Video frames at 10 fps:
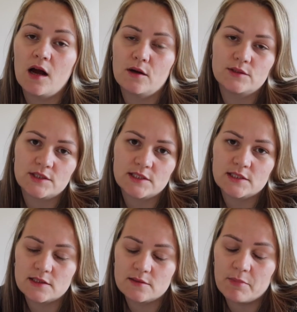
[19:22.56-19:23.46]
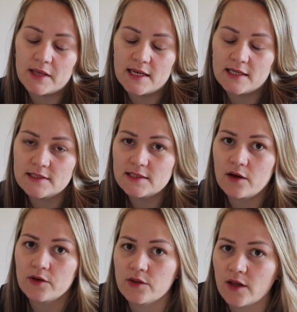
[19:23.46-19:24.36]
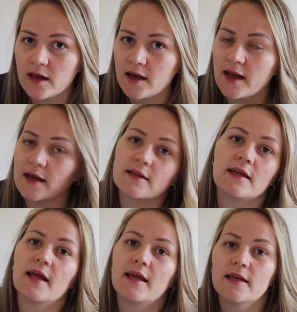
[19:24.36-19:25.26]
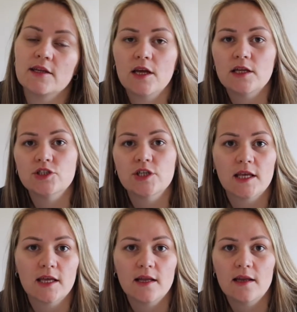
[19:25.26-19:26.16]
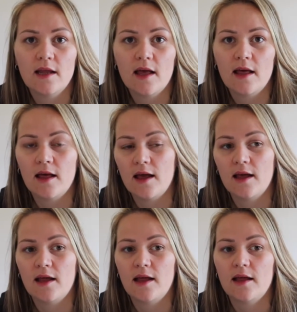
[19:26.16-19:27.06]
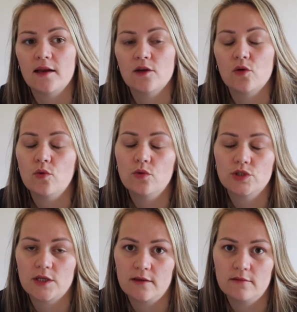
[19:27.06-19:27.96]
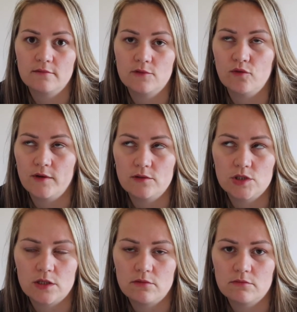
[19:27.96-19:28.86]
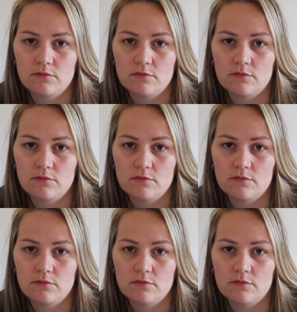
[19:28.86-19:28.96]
I was just beginning to tell you that I had a chicken and Quorn chicken, not real chicken.